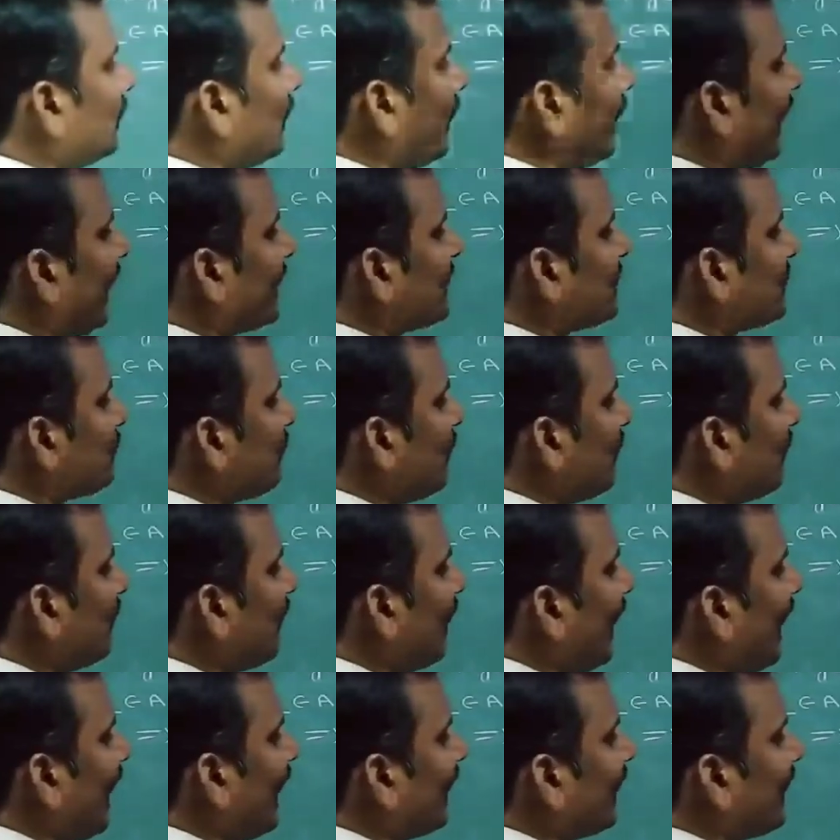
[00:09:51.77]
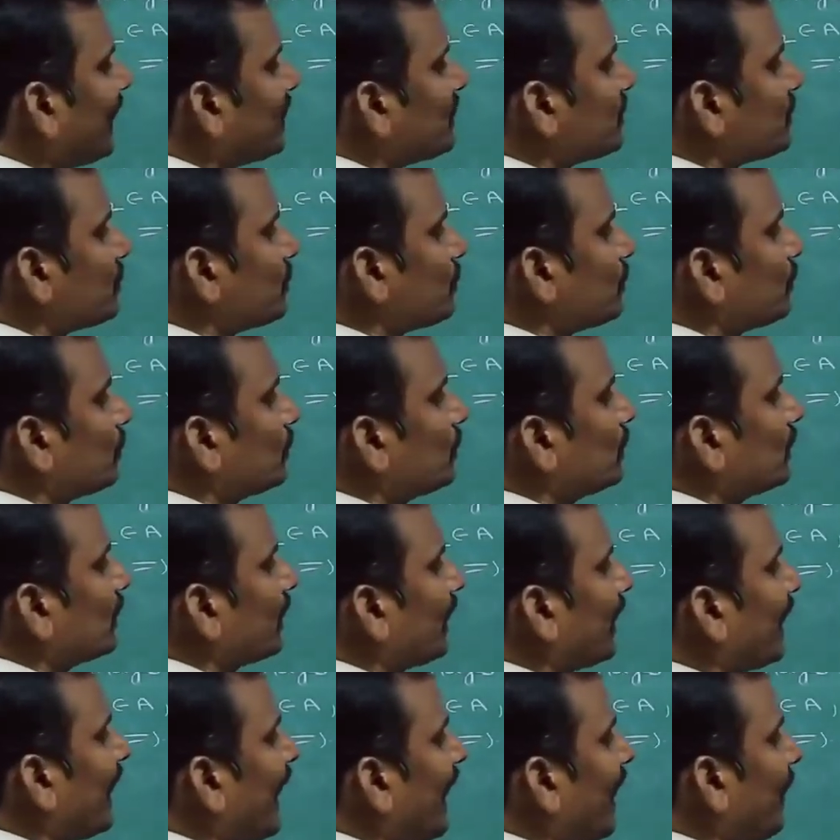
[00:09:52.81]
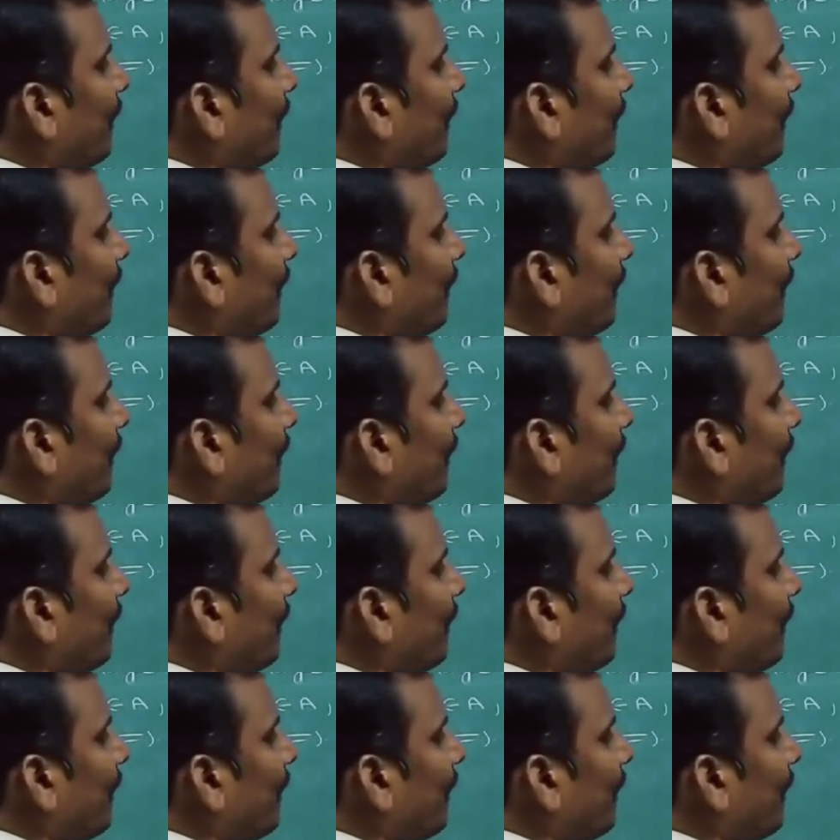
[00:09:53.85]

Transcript: x1 and x2, A,